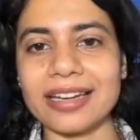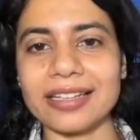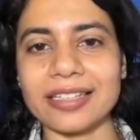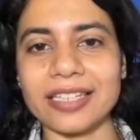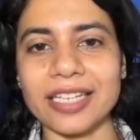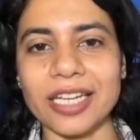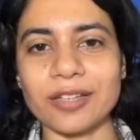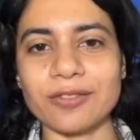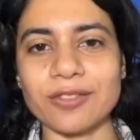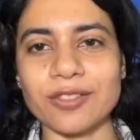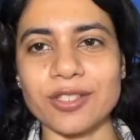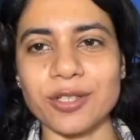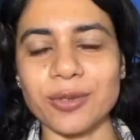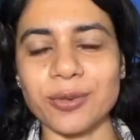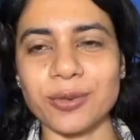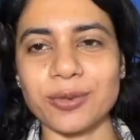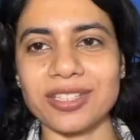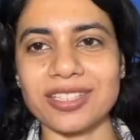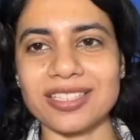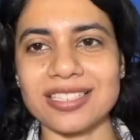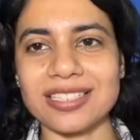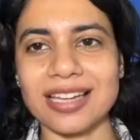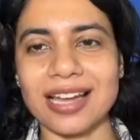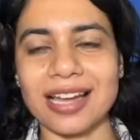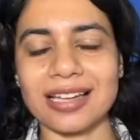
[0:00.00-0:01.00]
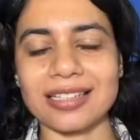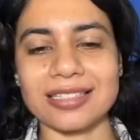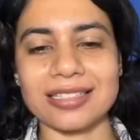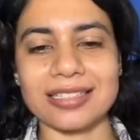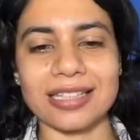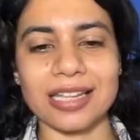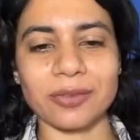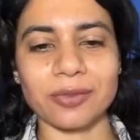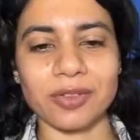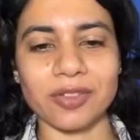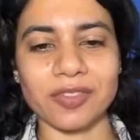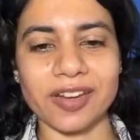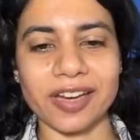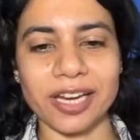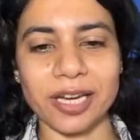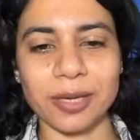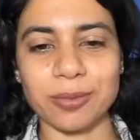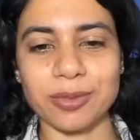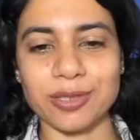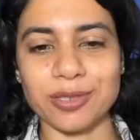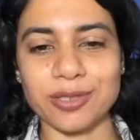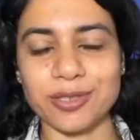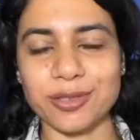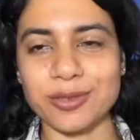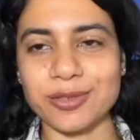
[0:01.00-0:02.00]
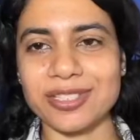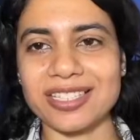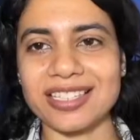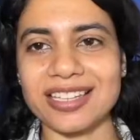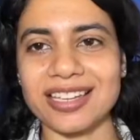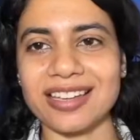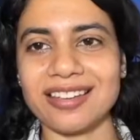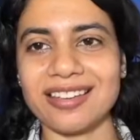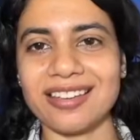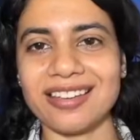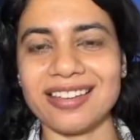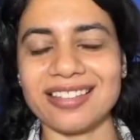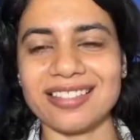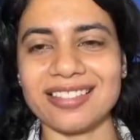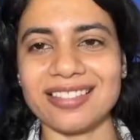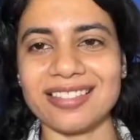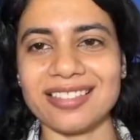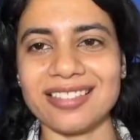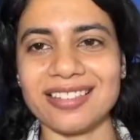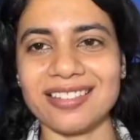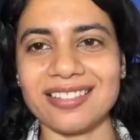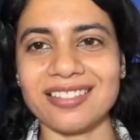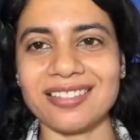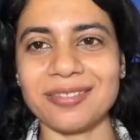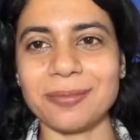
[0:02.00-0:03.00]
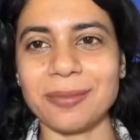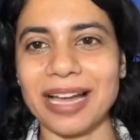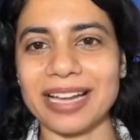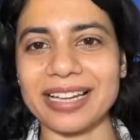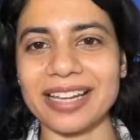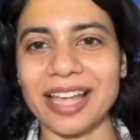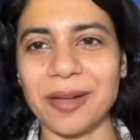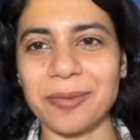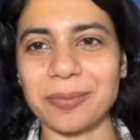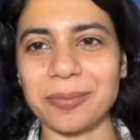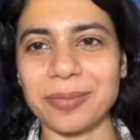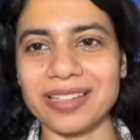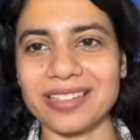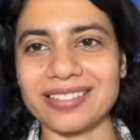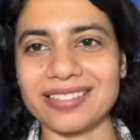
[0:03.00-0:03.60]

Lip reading: it gives you the stats that we were able to see in the Mac app.